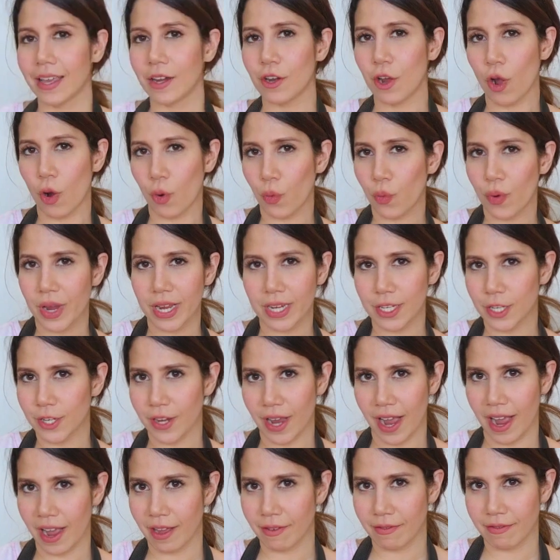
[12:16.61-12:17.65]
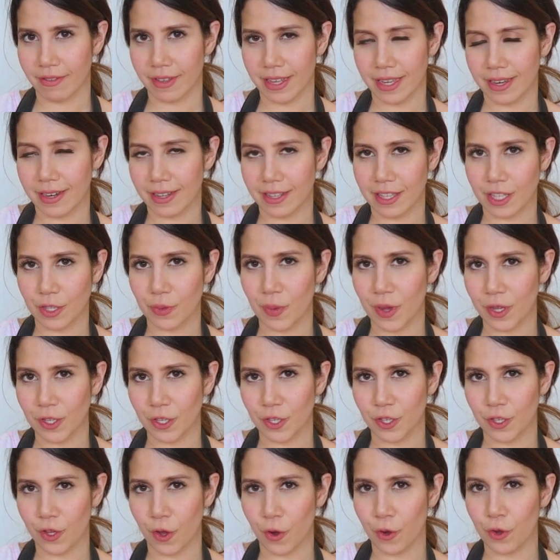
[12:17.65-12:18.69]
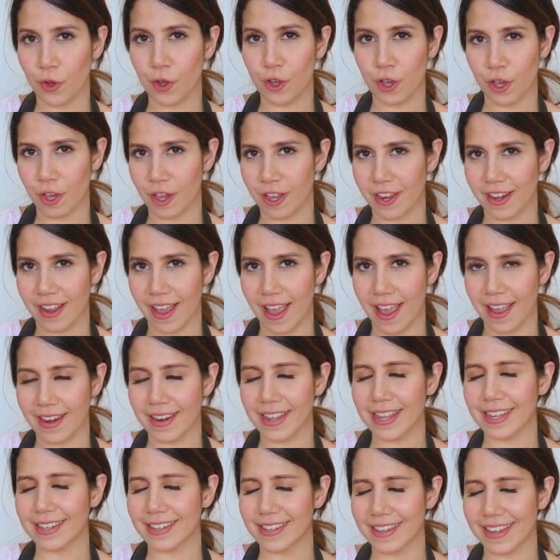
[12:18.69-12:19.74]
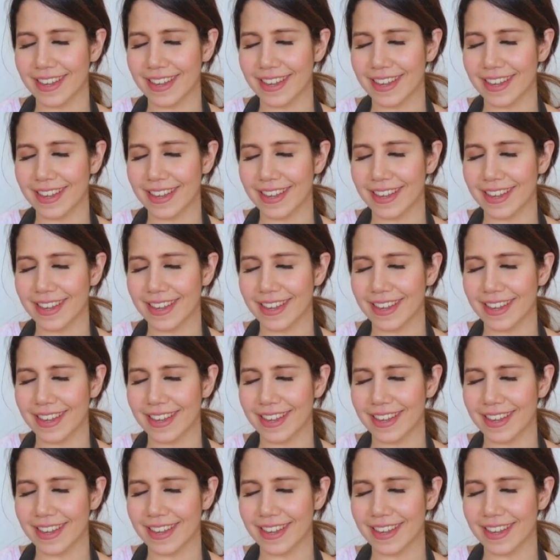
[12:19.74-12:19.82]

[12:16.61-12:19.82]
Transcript: cannot wait to have it. It smells so good and it